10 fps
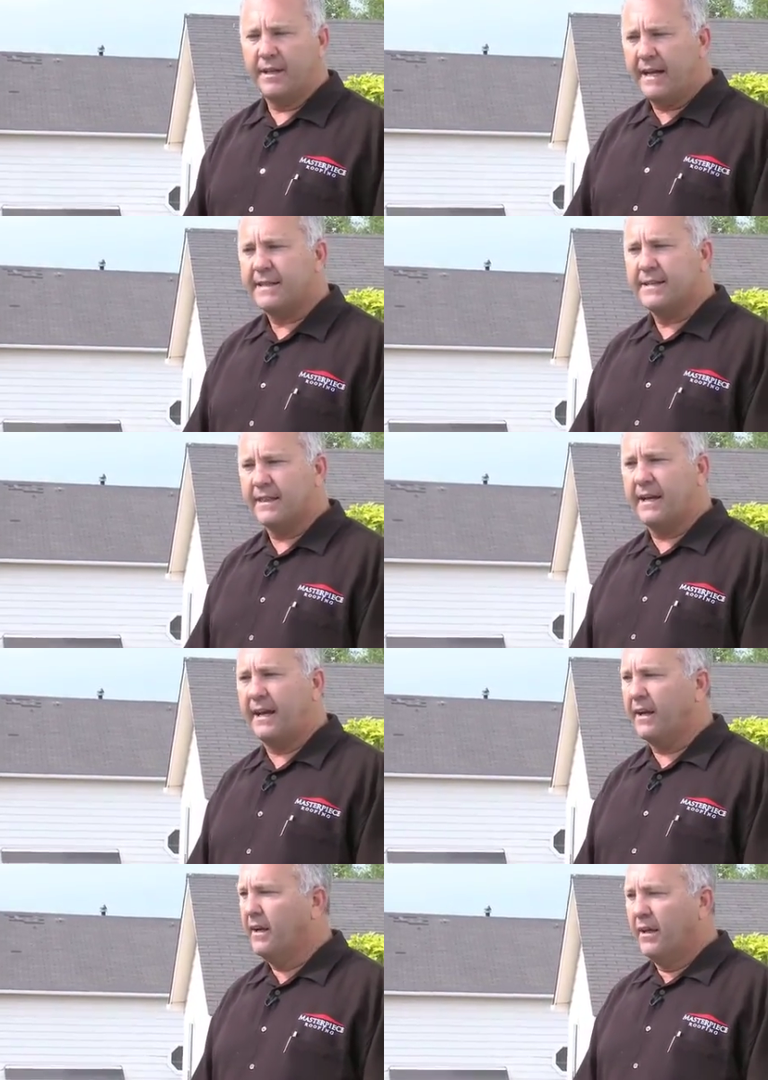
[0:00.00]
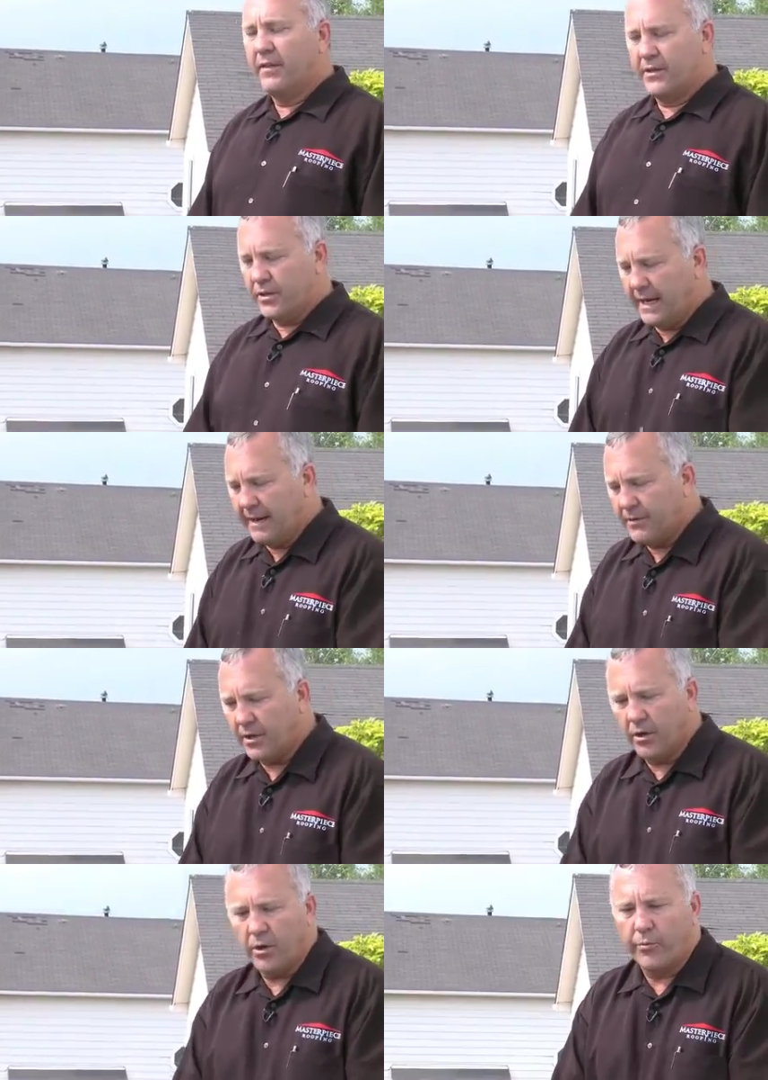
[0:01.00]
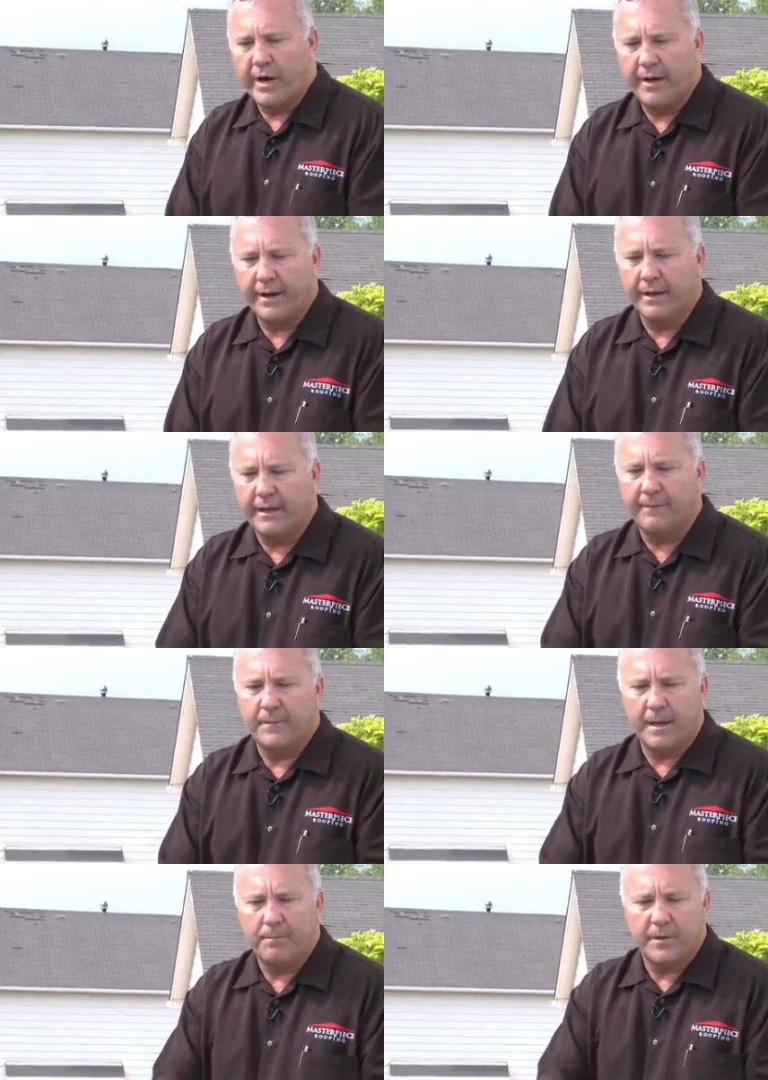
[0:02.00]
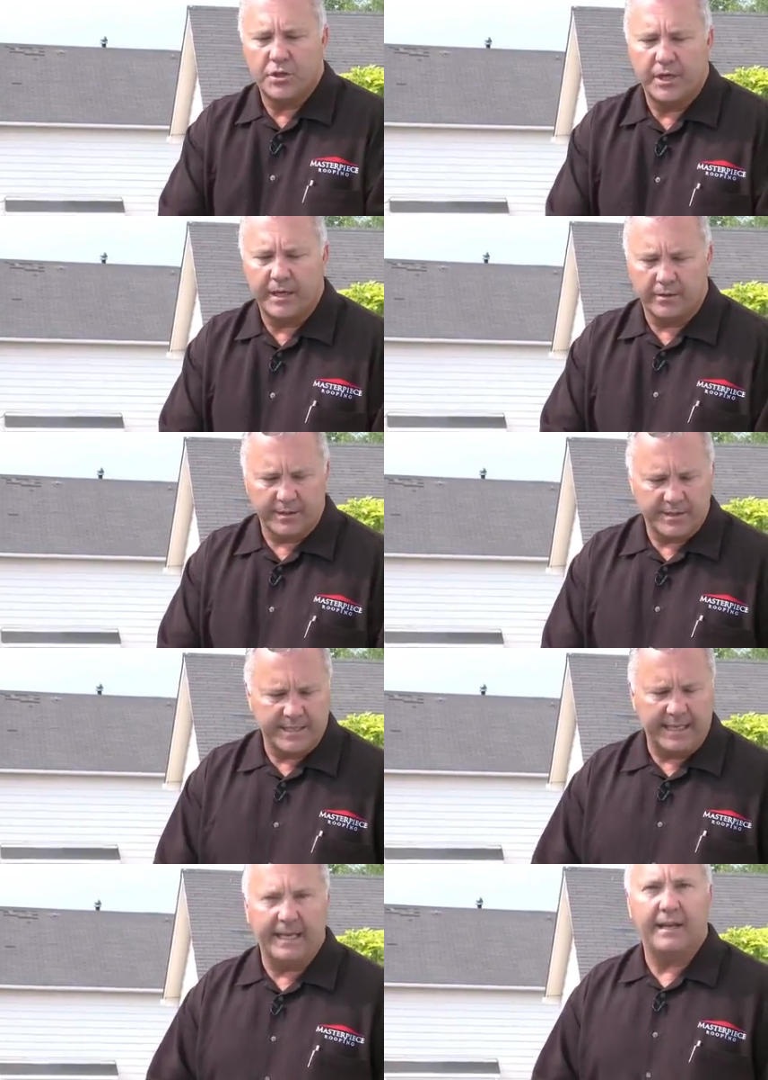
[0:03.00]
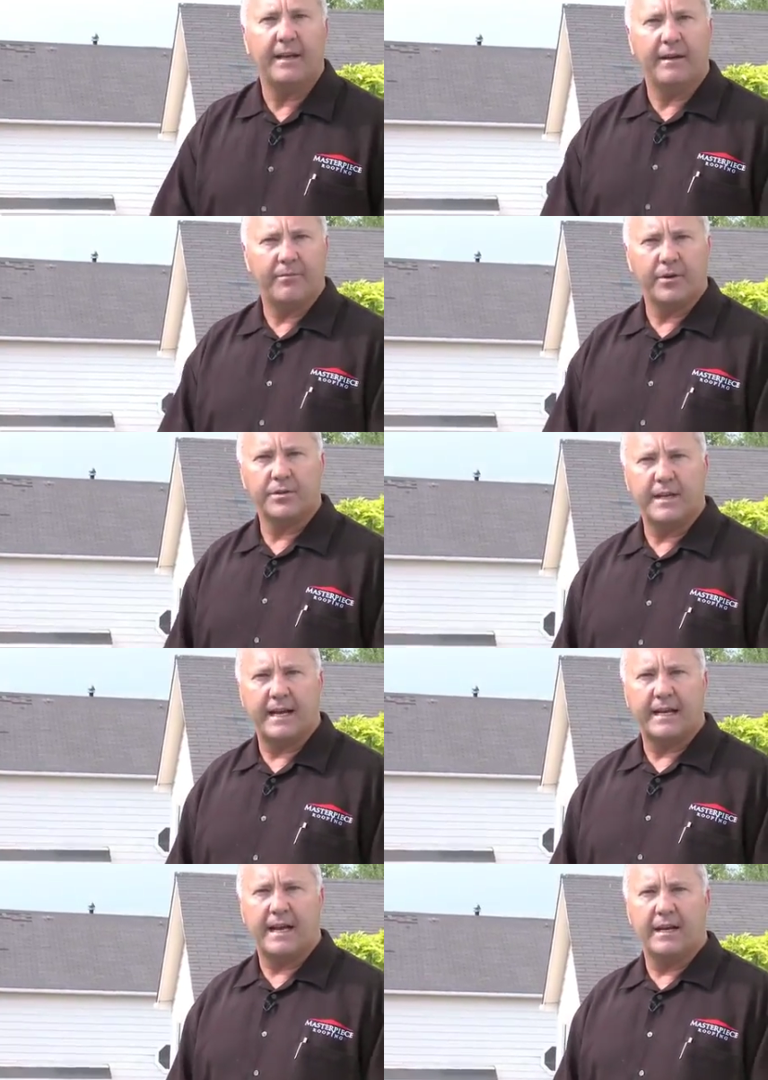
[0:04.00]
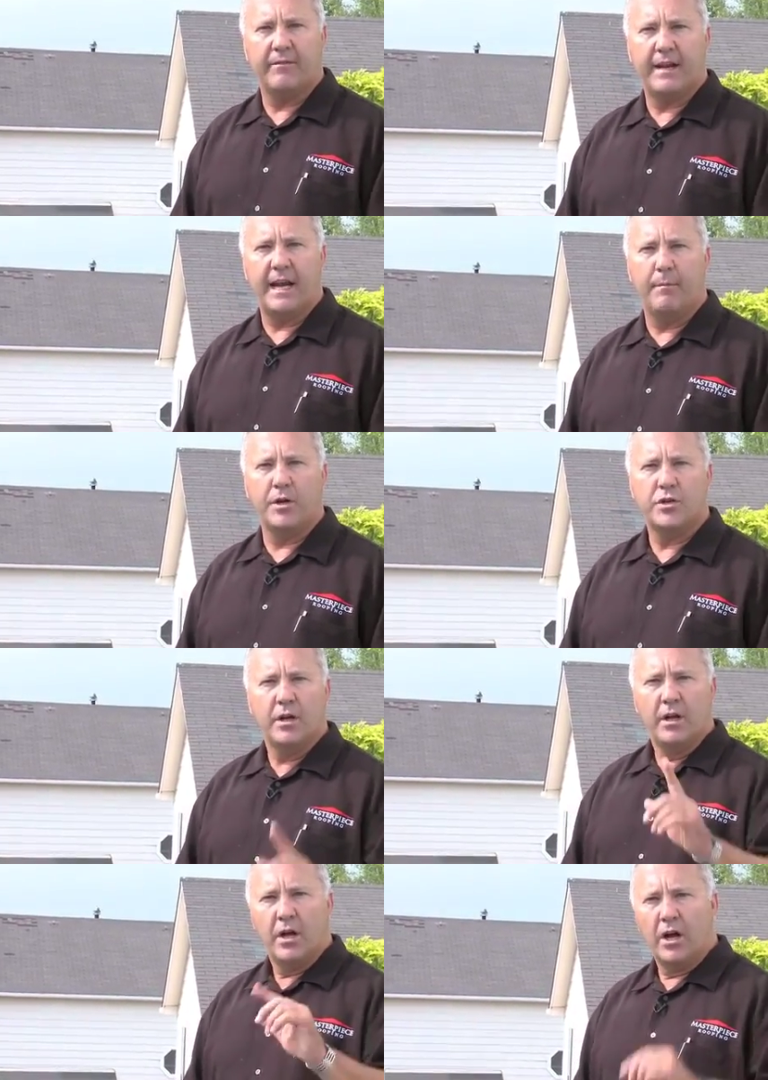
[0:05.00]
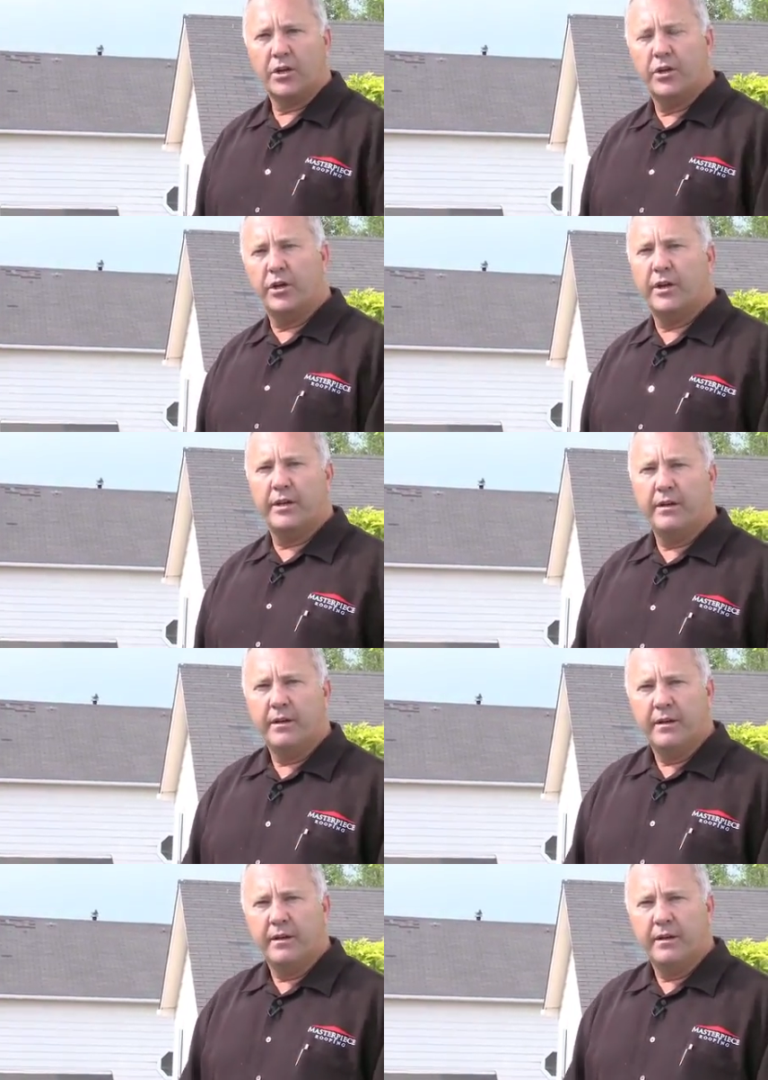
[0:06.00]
And that's the thing that you have to go around and lift up the shingle to see if there's that kind of damage. A good